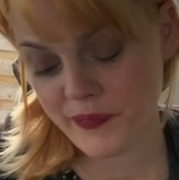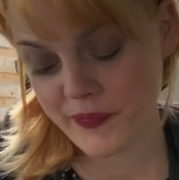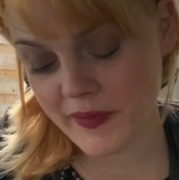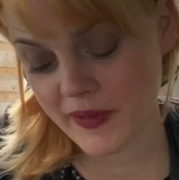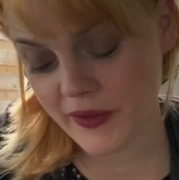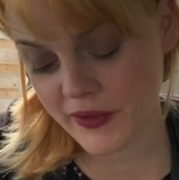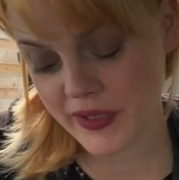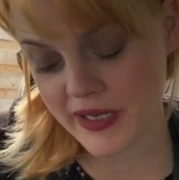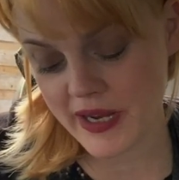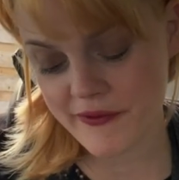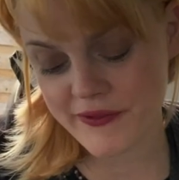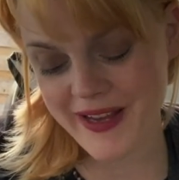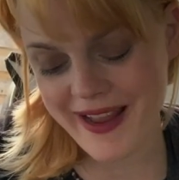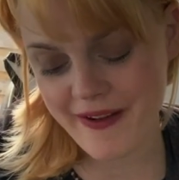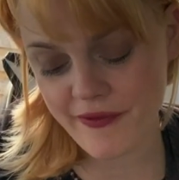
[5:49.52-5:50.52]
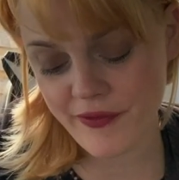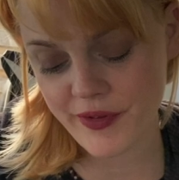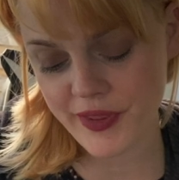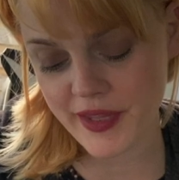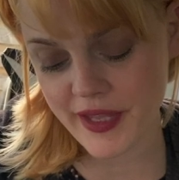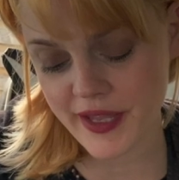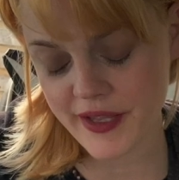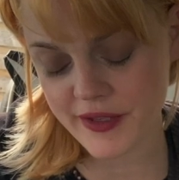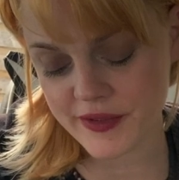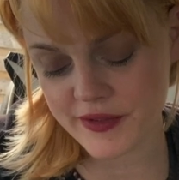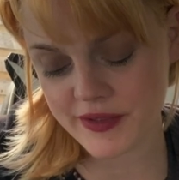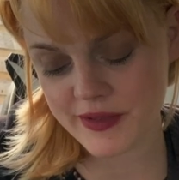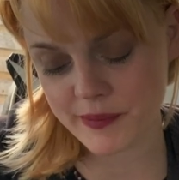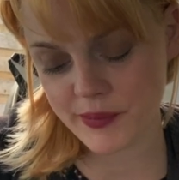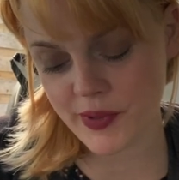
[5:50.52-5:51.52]
looking after everything
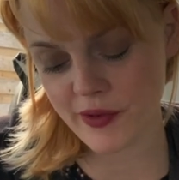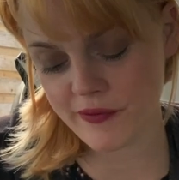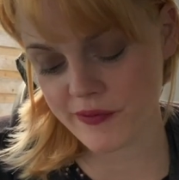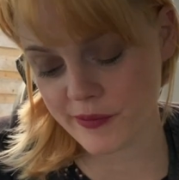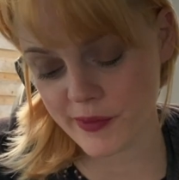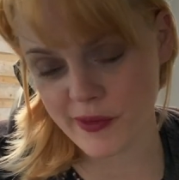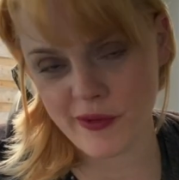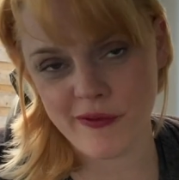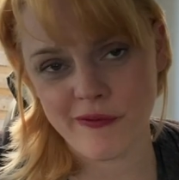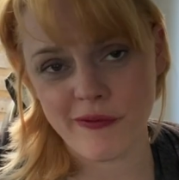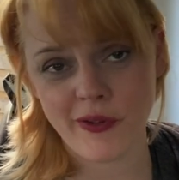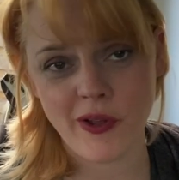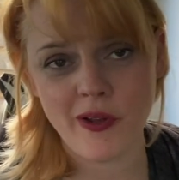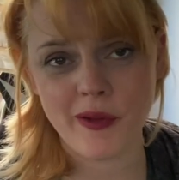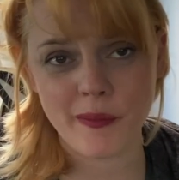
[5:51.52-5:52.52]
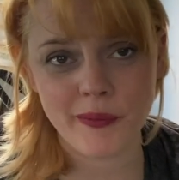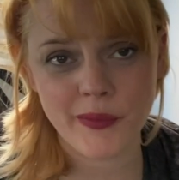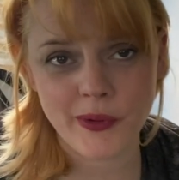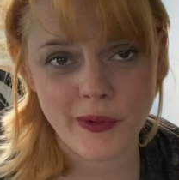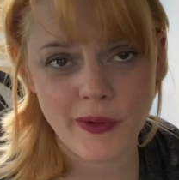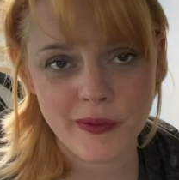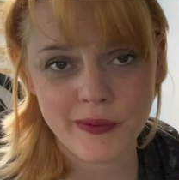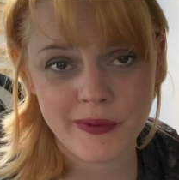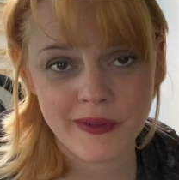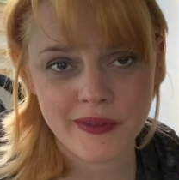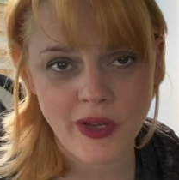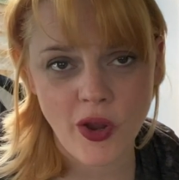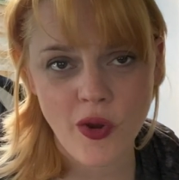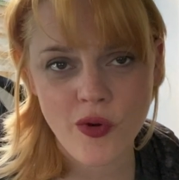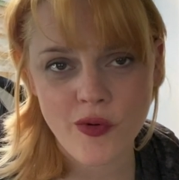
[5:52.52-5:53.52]
else apart from their own farm, their own
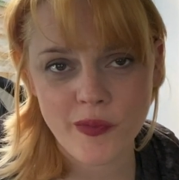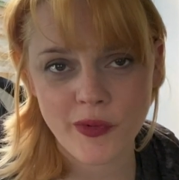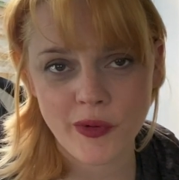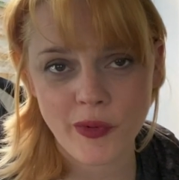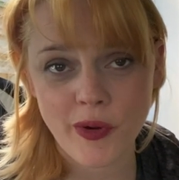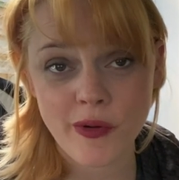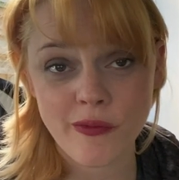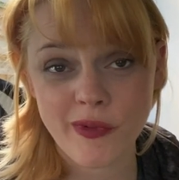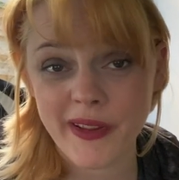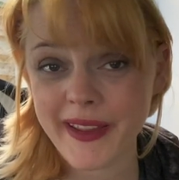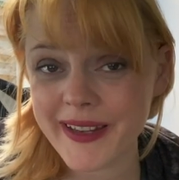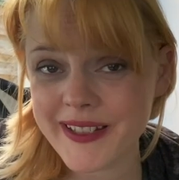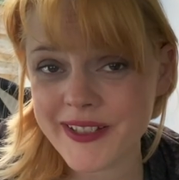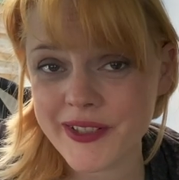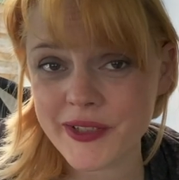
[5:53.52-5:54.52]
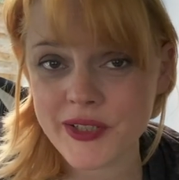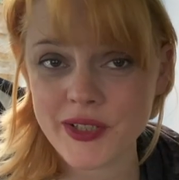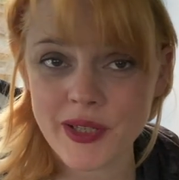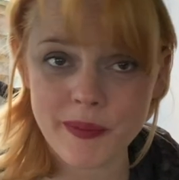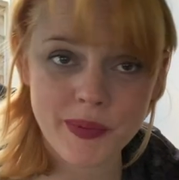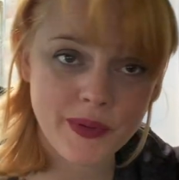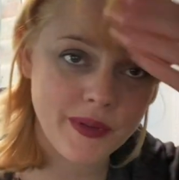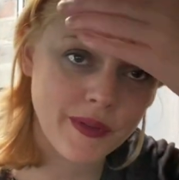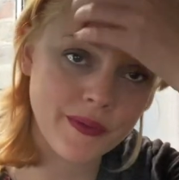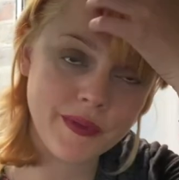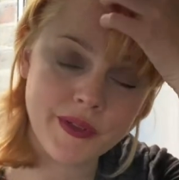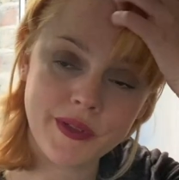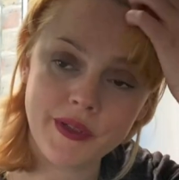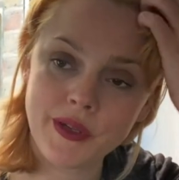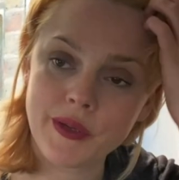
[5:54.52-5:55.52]
home, their own relationship.
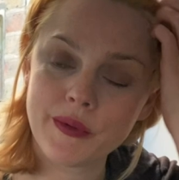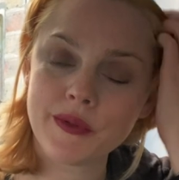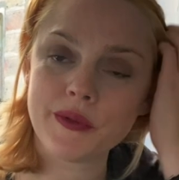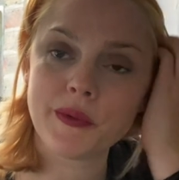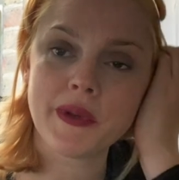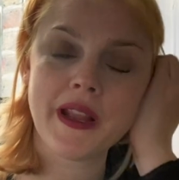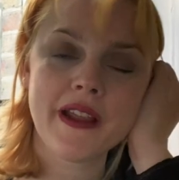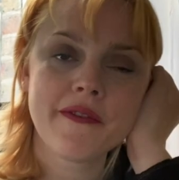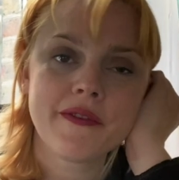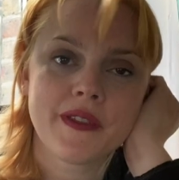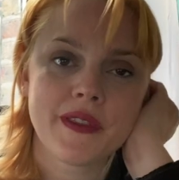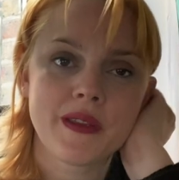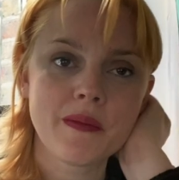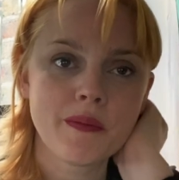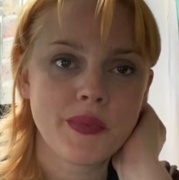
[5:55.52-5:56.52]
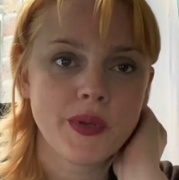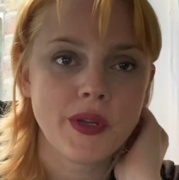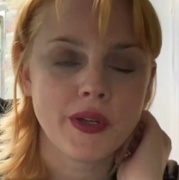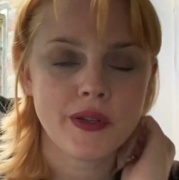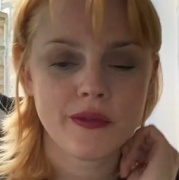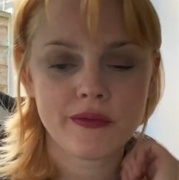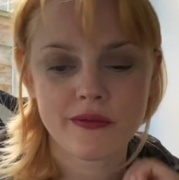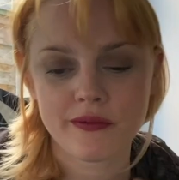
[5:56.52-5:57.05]
They're, you know, doing everything but,